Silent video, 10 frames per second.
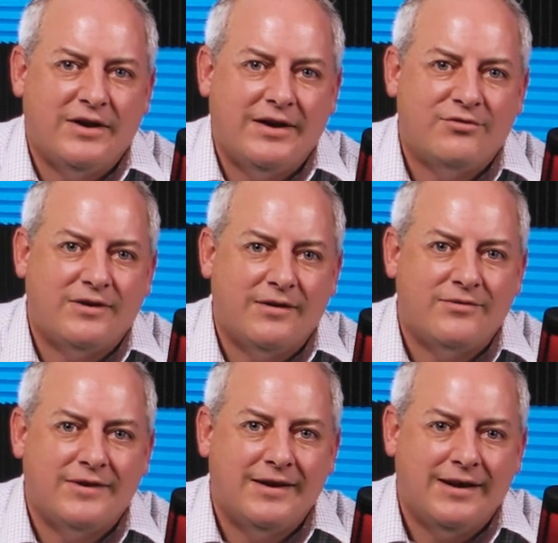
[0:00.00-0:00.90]

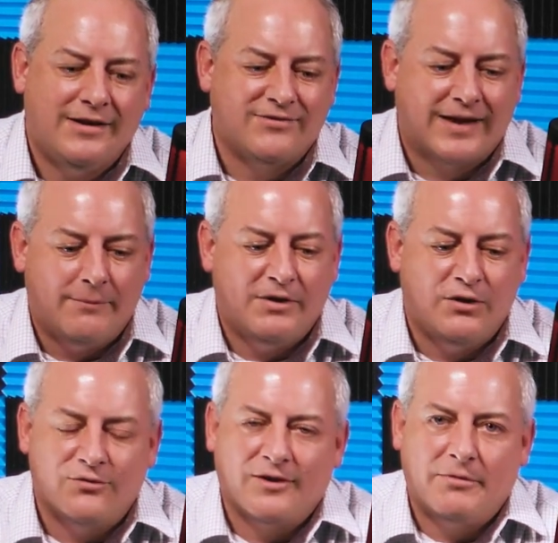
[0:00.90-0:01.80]
initiatives, it's time to
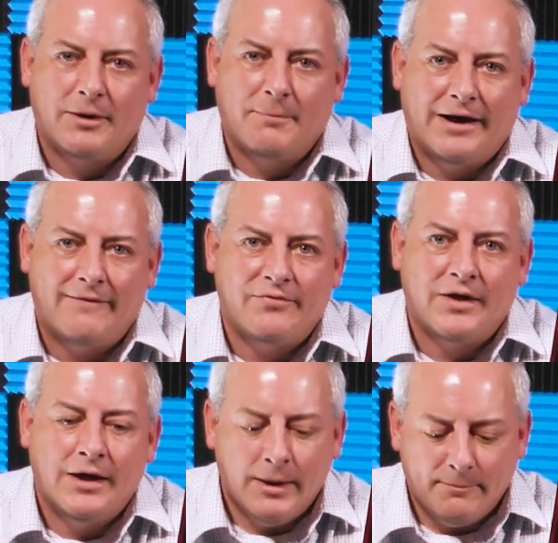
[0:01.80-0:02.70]
do something about it.
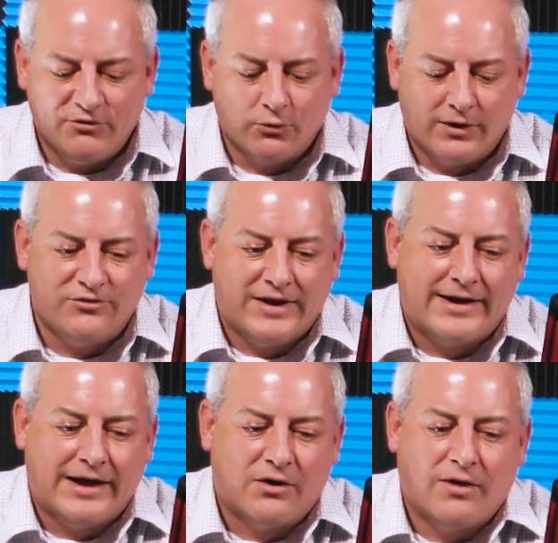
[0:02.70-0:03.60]
Be sure to
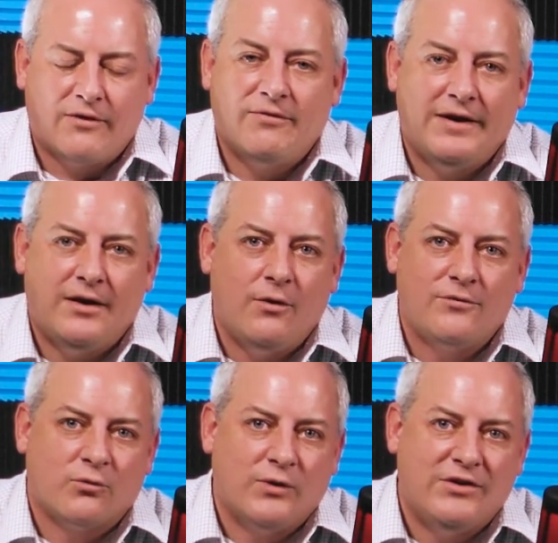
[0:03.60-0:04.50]
check out our other
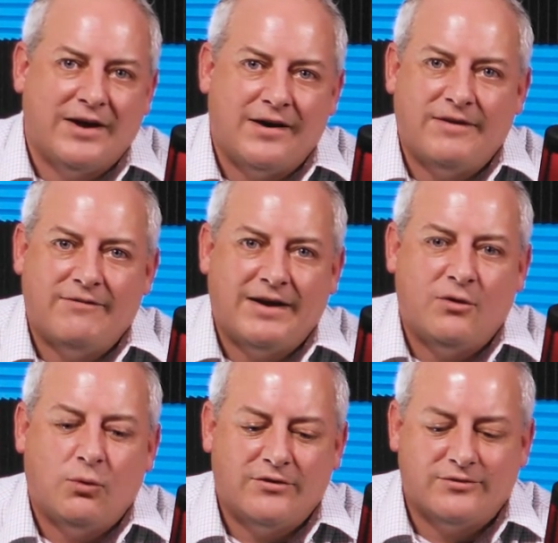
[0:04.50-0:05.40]
videos or reach out if you have any
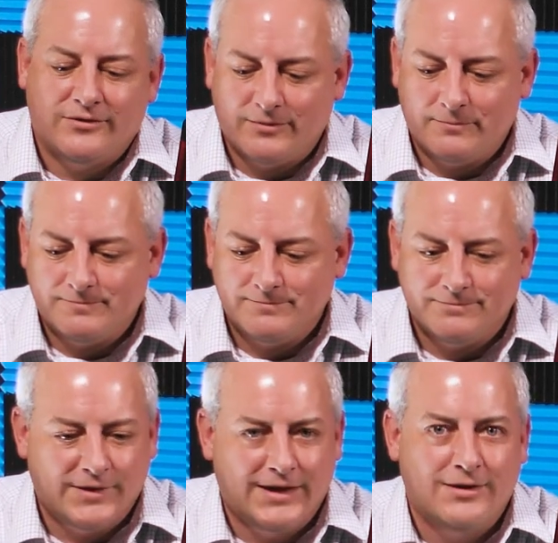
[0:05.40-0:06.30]
questions.
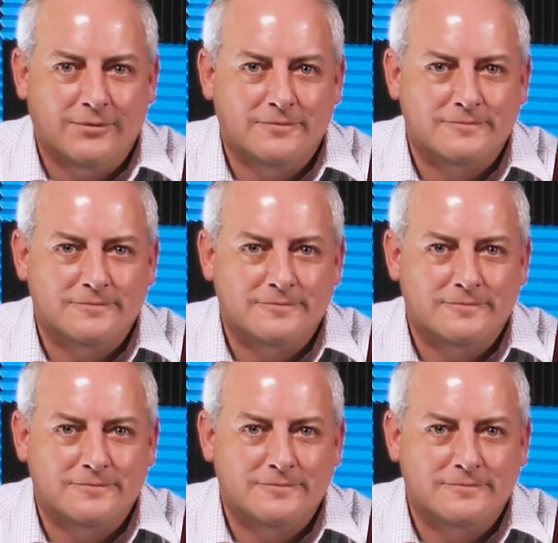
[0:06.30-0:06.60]
Thank you.